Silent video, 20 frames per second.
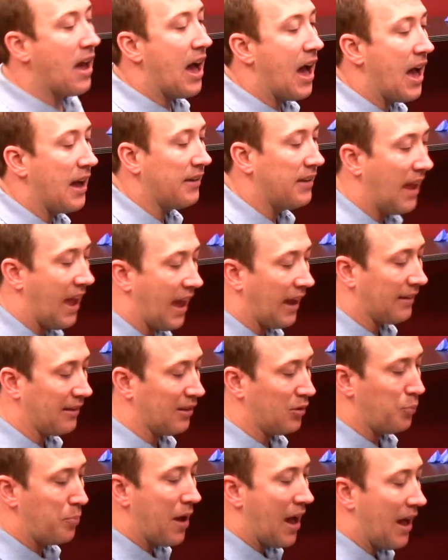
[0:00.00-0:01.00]
contact
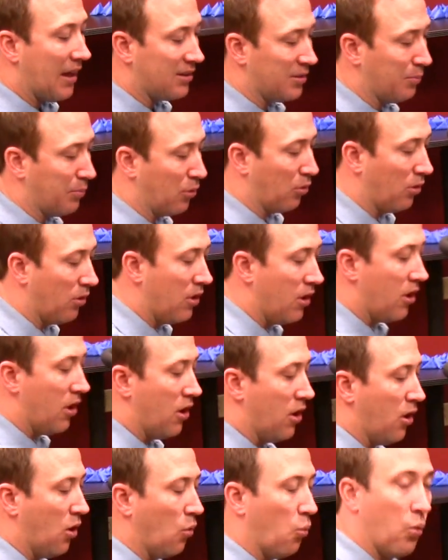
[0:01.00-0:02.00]
as possible
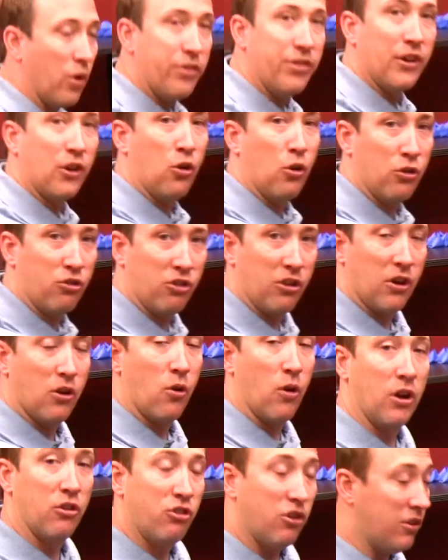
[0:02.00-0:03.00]
with the cushion,
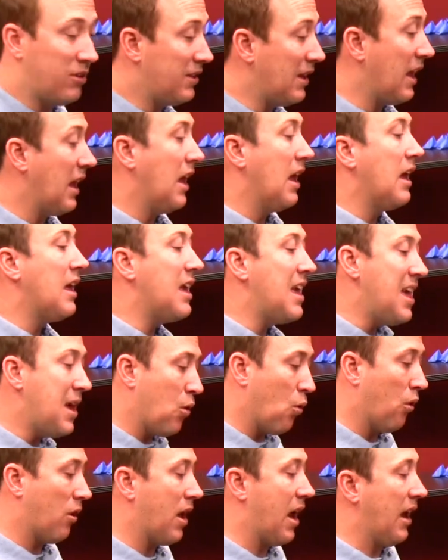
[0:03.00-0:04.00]
or I should say
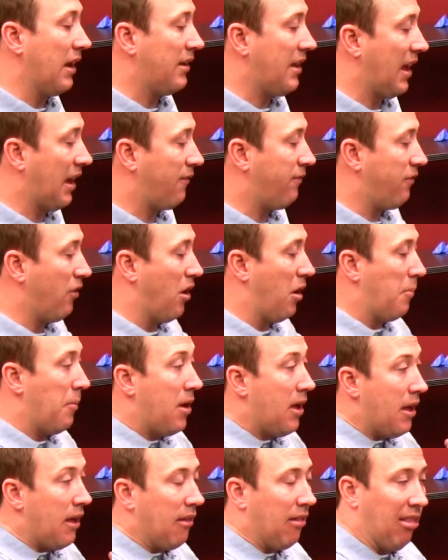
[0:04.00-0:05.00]
equal contact from
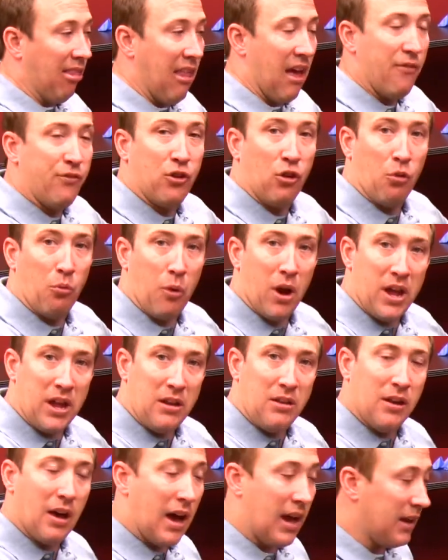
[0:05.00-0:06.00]
left or
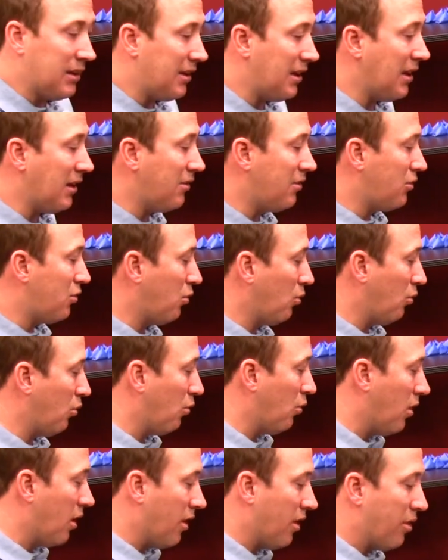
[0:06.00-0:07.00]
right ITs
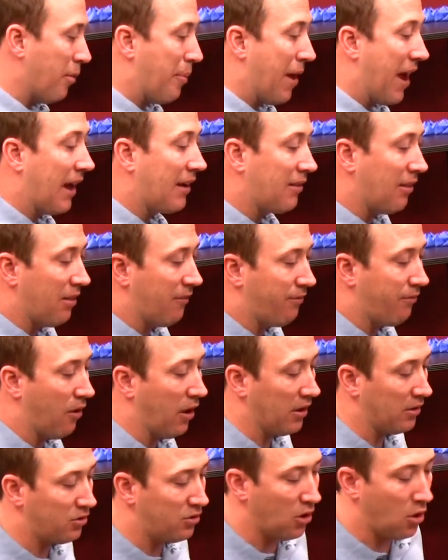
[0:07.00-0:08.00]
to the back to the
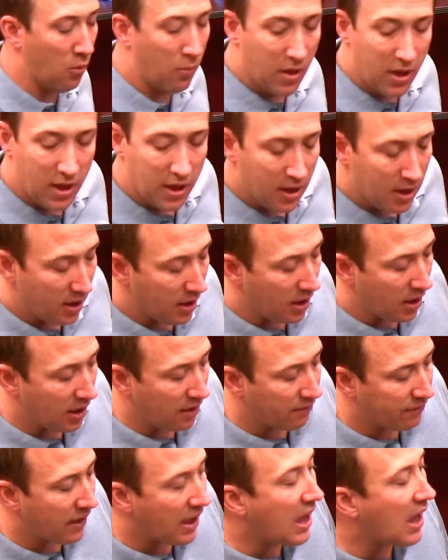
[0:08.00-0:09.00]
front. So
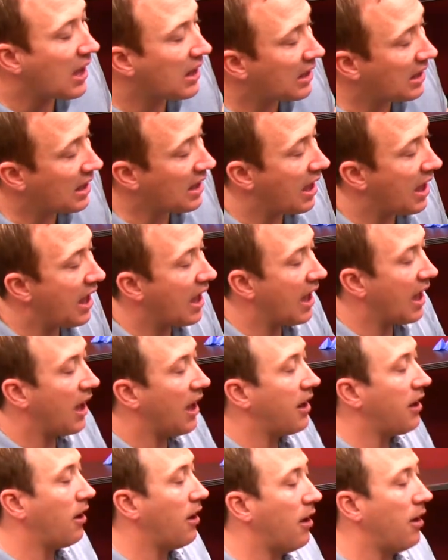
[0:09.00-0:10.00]
if Andy
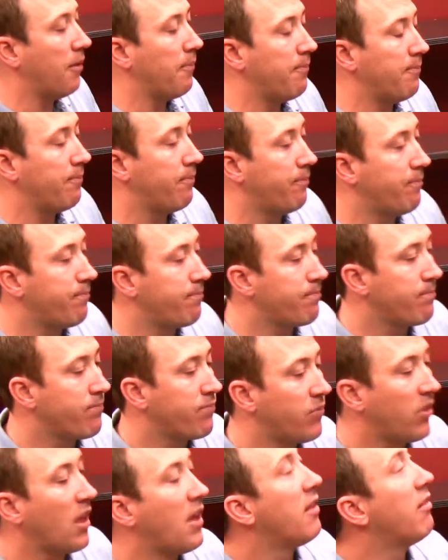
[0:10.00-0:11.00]
had um,
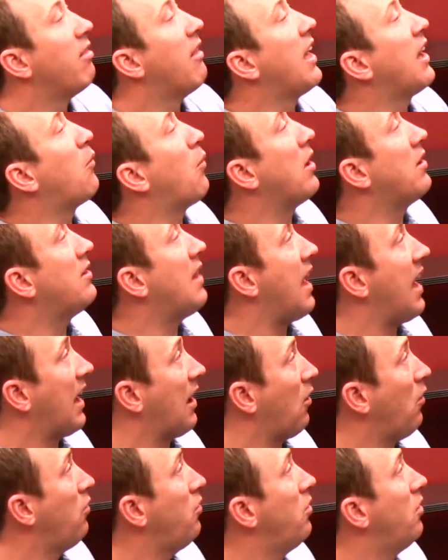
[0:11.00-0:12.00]
leg rest
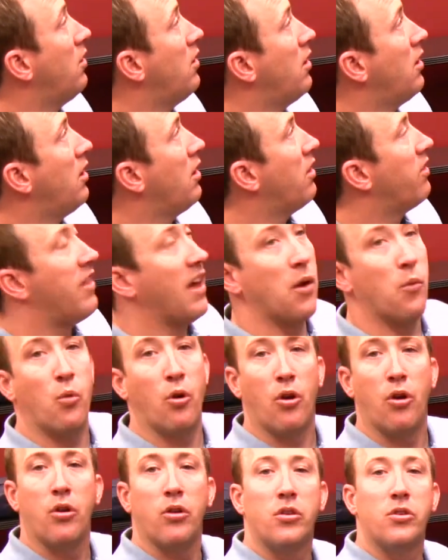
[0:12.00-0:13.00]
hangers that
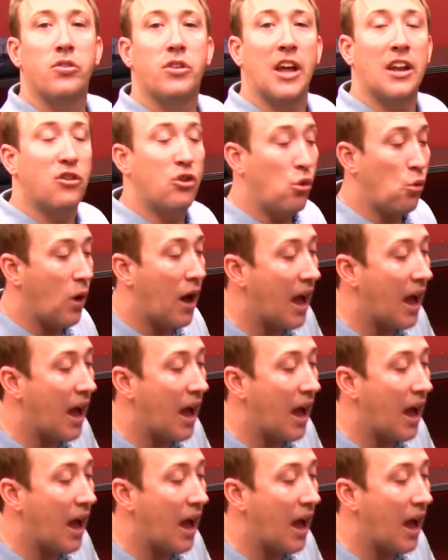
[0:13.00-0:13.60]
were set too